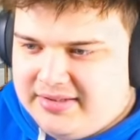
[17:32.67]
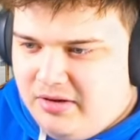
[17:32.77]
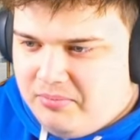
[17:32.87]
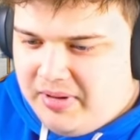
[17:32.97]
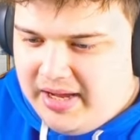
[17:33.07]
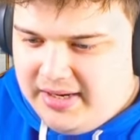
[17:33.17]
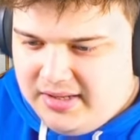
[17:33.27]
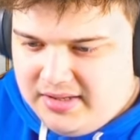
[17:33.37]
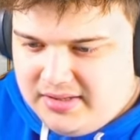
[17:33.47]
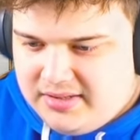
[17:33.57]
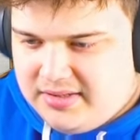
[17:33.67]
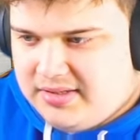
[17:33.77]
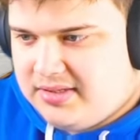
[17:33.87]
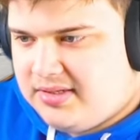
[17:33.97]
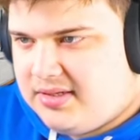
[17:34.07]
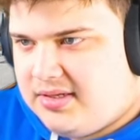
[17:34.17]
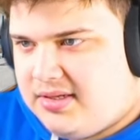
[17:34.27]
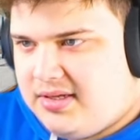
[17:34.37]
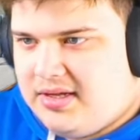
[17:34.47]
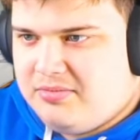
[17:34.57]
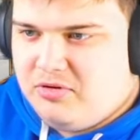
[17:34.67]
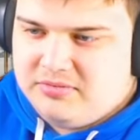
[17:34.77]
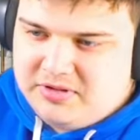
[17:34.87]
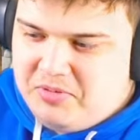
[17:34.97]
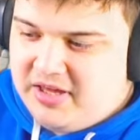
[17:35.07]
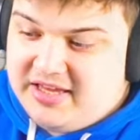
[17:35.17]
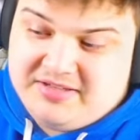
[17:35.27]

Not bad. Um, well, the pink is